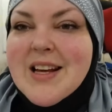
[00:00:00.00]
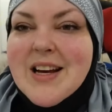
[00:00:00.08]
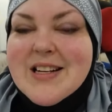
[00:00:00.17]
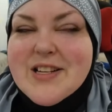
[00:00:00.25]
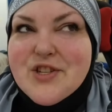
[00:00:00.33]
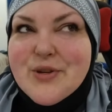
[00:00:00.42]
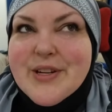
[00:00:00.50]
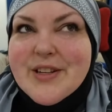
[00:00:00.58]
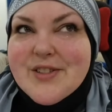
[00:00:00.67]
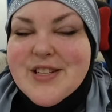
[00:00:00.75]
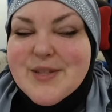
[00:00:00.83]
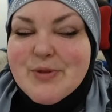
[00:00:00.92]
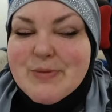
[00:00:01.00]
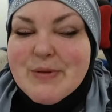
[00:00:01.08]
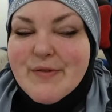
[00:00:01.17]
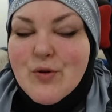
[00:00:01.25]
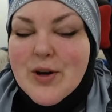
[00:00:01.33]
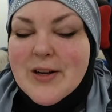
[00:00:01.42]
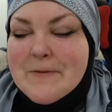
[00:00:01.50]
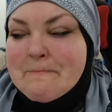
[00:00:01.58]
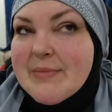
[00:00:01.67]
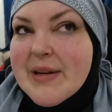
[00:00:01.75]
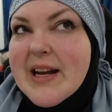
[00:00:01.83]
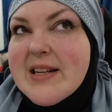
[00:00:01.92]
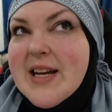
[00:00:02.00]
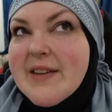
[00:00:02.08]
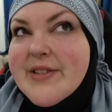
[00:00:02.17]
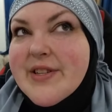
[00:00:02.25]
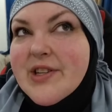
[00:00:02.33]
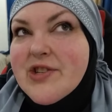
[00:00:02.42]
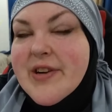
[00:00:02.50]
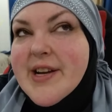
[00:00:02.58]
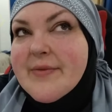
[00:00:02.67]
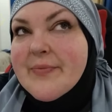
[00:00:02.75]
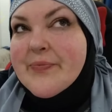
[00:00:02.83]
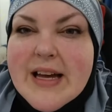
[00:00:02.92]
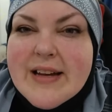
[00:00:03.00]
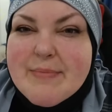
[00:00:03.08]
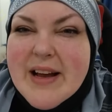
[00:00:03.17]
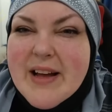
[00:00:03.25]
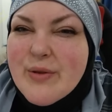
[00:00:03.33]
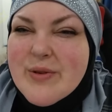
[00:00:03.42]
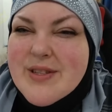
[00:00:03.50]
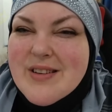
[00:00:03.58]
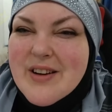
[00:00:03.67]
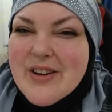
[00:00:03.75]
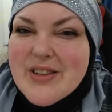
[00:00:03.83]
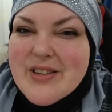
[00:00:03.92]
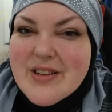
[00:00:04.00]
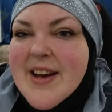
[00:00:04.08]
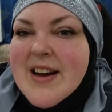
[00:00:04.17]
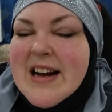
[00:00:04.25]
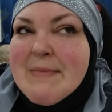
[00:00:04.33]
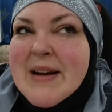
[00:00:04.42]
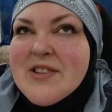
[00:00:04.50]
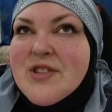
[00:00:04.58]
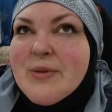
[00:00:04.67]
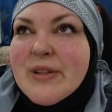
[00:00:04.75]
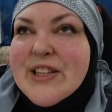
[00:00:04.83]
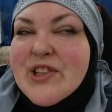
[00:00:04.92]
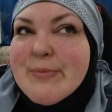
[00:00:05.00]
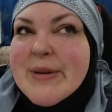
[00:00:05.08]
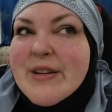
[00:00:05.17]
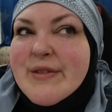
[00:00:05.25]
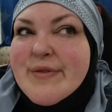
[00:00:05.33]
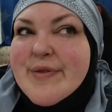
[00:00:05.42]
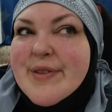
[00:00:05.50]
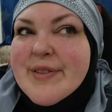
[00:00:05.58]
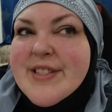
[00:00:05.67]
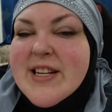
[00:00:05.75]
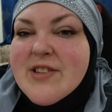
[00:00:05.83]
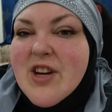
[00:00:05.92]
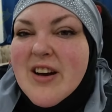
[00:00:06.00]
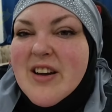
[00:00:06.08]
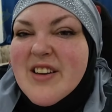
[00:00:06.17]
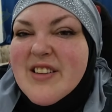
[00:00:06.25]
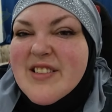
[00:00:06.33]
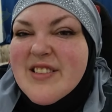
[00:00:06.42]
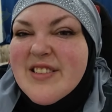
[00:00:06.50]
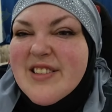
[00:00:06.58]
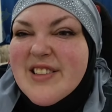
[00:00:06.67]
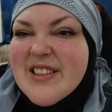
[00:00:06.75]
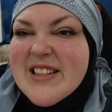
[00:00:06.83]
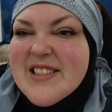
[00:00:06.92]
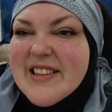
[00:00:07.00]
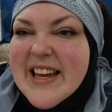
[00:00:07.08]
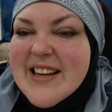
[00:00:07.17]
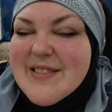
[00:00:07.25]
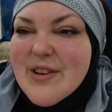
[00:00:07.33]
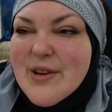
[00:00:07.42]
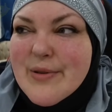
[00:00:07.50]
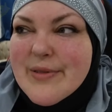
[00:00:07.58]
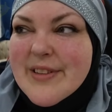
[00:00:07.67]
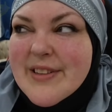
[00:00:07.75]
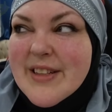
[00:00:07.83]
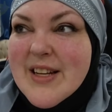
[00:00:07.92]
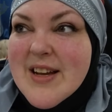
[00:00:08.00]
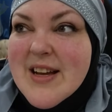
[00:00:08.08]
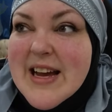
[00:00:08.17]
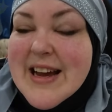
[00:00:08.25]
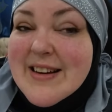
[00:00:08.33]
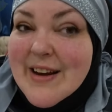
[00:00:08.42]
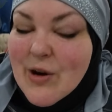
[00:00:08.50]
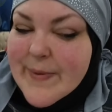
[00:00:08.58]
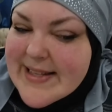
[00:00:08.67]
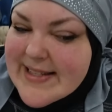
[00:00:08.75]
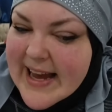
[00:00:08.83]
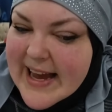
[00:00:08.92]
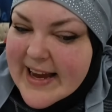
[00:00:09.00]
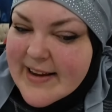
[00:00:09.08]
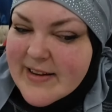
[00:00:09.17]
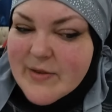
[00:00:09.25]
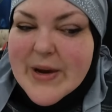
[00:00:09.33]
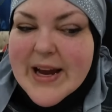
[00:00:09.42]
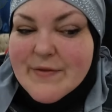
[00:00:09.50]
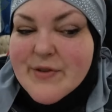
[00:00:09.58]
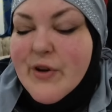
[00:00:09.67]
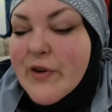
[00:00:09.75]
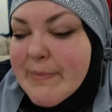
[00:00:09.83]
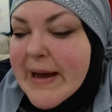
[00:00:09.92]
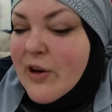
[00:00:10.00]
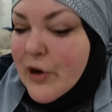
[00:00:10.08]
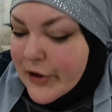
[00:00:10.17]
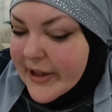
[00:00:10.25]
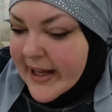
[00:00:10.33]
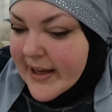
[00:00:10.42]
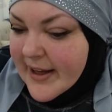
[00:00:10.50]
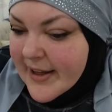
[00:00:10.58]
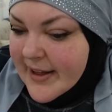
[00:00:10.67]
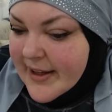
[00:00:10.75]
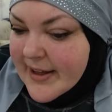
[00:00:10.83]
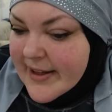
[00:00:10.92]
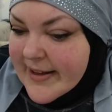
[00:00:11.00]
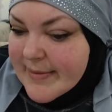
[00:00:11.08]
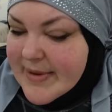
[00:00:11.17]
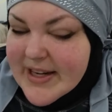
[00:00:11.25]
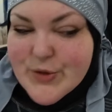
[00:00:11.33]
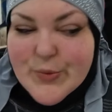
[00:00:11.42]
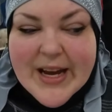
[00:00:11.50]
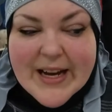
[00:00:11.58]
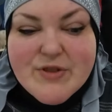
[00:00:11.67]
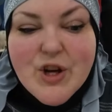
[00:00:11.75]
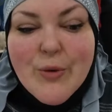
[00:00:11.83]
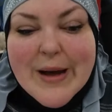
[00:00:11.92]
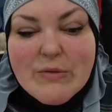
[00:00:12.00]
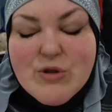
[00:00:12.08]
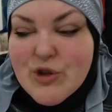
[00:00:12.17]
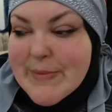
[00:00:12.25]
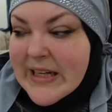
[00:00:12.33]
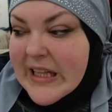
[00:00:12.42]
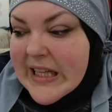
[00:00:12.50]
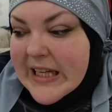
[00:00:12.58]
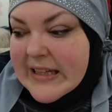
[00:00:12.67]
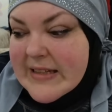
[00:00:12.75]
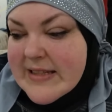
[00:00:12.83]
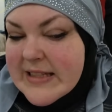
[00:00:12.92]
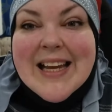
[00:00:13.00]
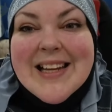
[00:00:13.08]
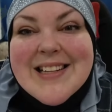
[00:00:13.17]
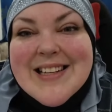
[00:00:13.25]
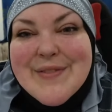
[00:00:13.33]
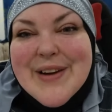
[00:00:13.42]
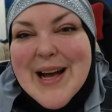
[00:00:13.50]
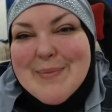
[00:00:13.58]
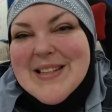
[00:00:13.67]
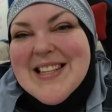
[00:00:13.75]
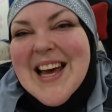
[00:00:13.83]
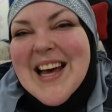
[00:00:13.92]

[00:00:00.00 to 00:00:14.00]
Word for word: I did two years, it's supposed to be four. But I had to have a surgery and my health was not good. I might do a little bit of TikTok it's late though. And I always say we have to go to bed early because we have to go out and do many things and it never happens.